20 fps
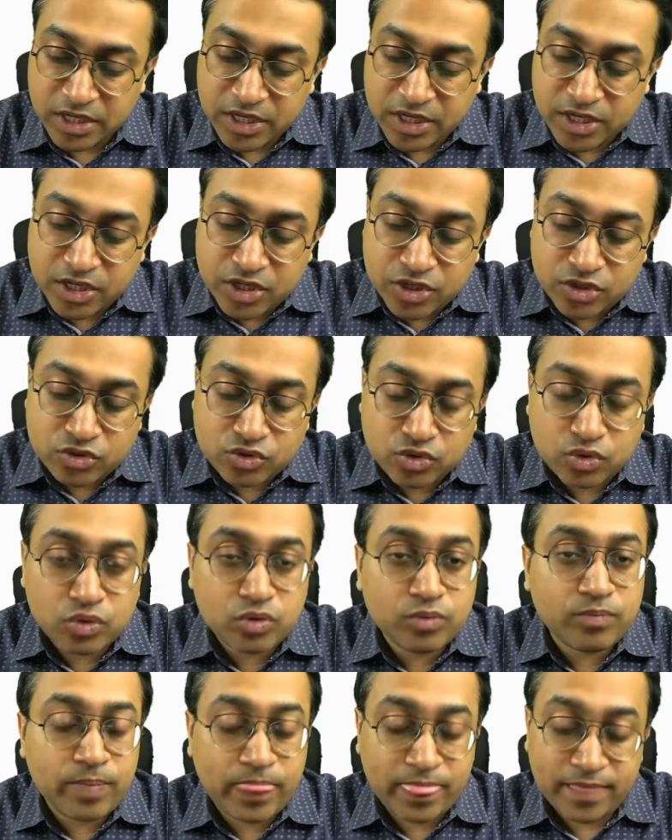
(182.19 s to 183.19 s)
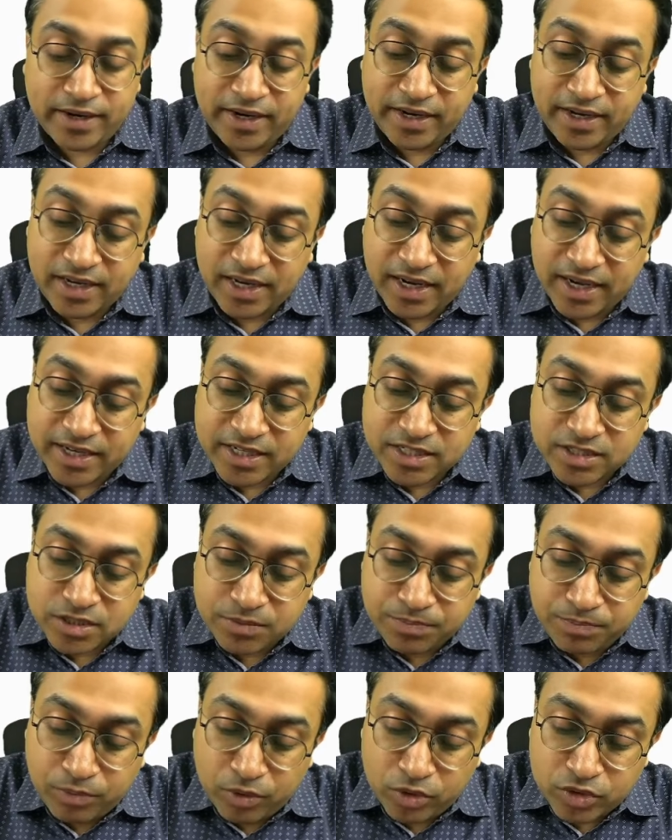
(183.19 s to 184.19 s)
So it lies
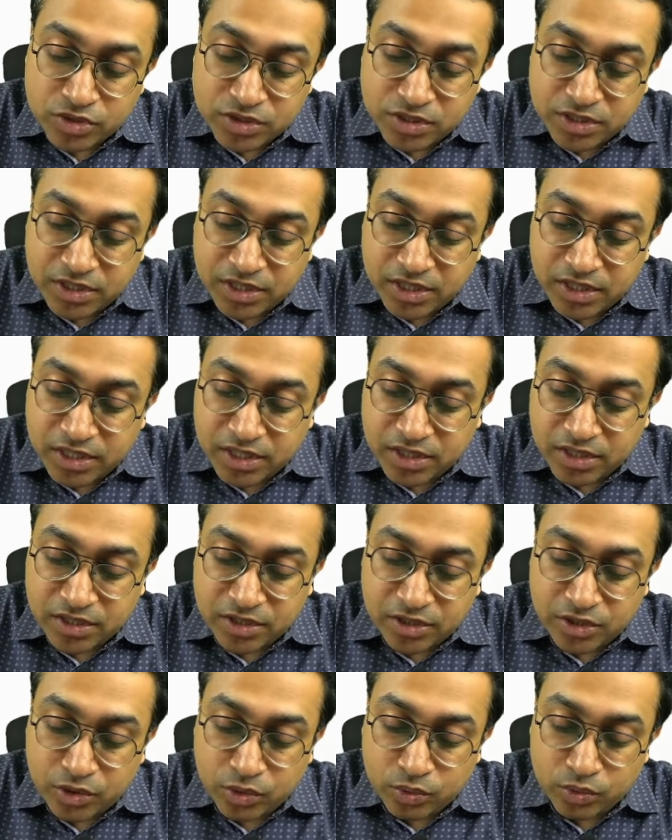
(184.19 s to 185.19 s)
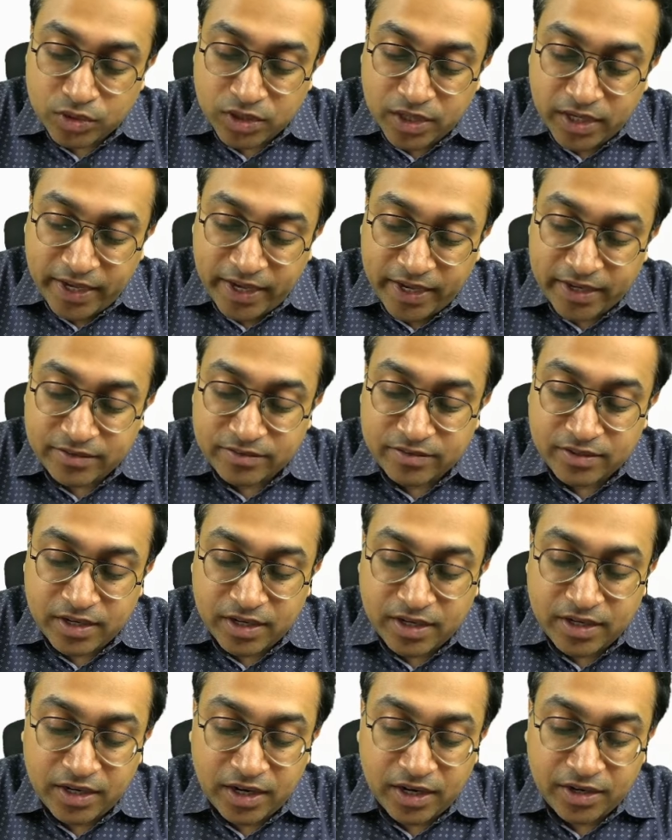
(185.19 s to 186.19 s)
posterior to the axillary
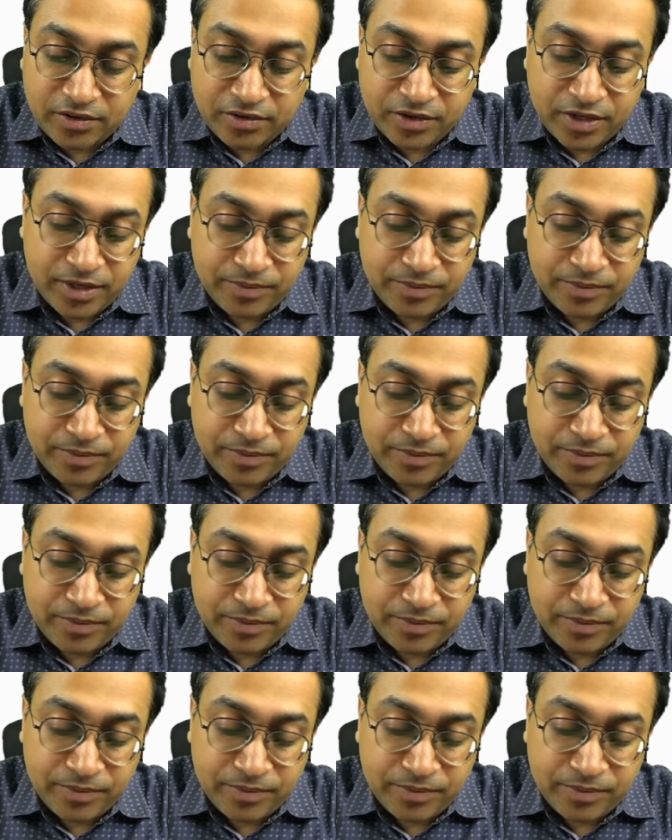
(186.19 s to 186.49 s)
artery,